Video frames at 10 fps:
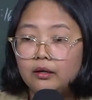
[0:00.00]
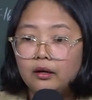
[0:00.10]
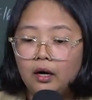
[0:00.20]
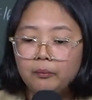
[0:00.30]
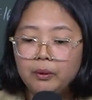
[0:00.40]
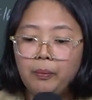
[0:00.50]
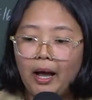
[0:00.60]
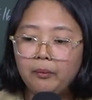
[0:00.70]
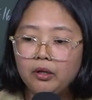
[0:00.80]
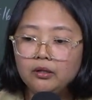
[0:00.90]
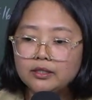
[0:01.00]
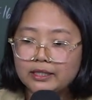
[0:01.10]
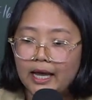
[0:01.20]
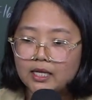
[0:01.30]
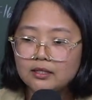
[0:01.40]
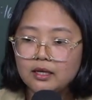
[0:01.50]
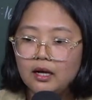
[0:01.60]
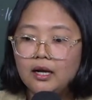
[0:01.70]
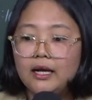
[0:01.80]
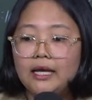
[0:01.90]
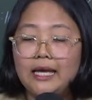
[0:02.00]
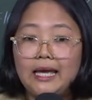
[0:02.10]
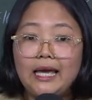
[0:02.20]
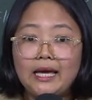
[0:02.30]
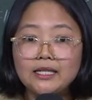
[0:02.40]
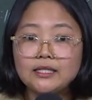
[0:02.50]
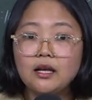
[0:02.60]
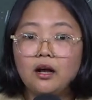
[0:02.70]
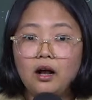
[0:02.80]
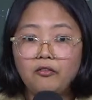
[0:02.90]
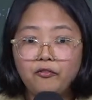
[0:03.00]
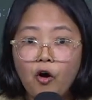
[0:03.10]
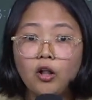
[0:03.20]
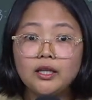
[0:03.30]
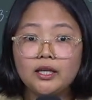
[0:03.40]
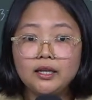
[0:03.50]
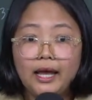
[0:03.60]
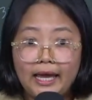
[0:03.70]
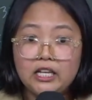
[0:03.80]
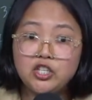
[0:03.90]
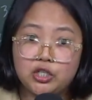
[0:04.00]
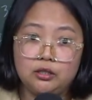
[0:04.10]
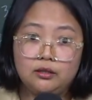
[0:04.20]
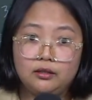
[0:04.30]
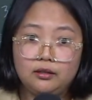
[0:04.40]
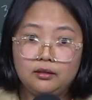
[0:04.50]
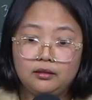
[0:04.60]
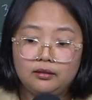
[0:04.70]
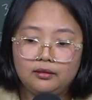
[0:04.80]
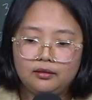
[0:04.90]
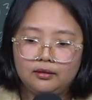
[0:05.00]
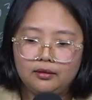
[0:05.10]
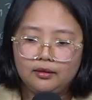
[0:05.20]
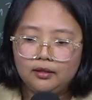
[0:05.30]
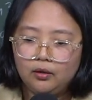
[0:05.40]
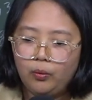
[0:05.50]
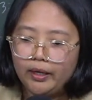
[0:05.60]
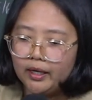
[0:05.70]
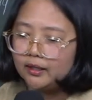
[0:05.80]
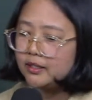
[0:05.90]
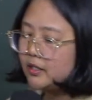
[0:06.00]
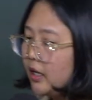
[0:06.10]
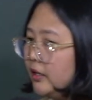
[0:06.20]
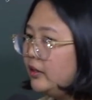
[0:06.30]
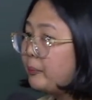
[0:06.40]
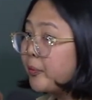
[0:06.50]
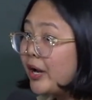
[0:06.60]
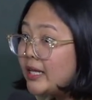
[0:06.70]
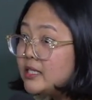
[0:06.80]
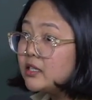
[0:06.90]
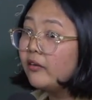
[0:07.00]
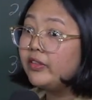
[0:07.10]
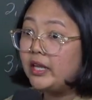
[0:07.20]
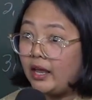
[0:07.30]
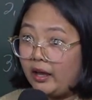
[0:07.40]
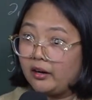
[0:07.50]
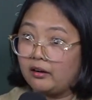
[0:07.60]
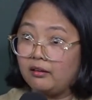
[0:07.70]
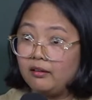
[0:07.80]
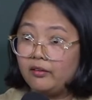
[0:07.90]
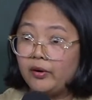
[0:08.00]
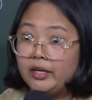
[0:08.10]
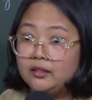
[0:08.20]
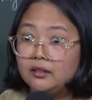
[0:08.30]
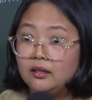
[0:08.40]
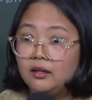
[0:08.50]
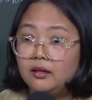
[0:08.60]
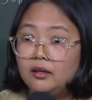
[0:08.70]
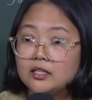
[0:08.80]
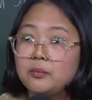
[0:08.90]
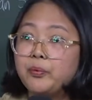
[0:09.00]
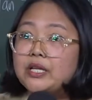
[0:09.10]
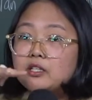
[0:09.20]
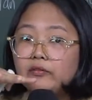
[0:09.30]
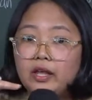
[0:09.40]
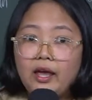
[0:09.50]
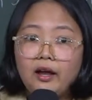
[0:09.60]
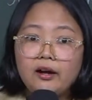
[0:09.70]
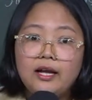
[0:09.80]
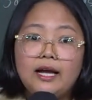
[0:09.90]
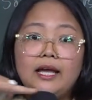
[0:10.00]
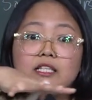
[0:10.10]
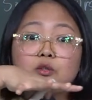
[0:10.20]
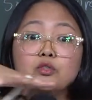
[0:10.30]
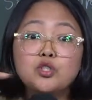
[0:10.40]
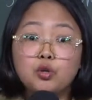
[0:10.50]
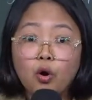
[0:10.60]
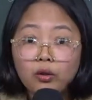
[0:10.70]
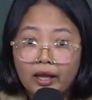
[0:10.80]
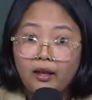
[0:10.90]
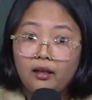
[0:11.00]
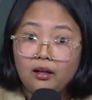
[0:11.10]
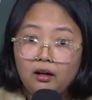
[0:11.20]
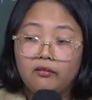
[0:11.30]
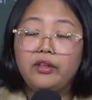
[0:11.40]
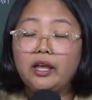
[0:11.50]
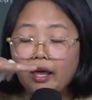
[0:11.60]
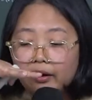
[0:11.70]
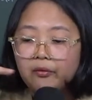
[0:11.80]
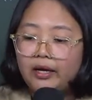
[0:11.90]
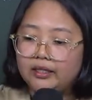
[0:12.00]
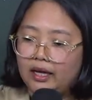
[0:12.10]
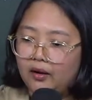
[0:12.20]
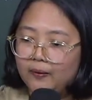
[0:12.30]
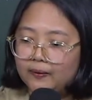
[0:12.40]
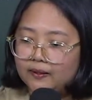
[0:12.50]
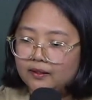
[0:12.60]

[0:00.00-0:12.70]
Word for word: Um, the Bible says he is a fallen angel. What else? The prince of the air, right? As the prince of the air, he is controlling of the air right now.